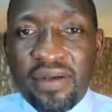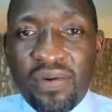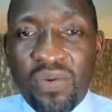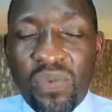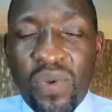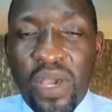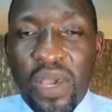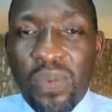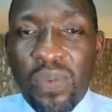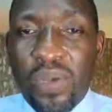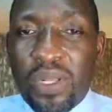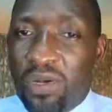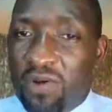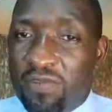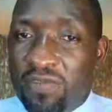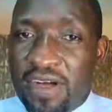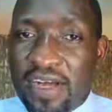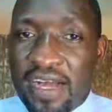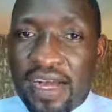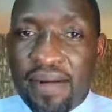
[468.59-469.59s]
way we'll
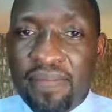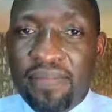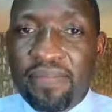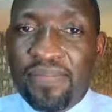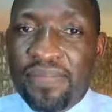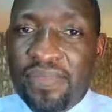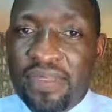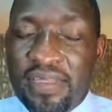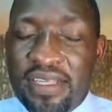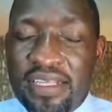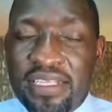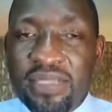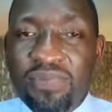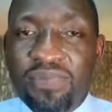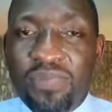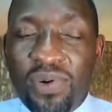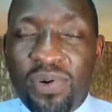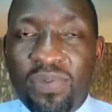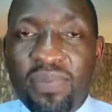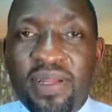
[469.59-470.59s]
overcome this
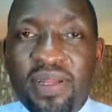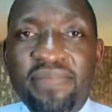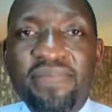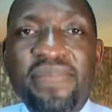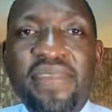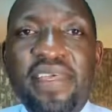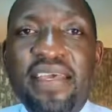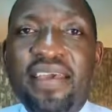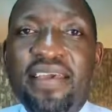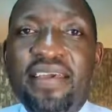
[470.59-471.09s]
problem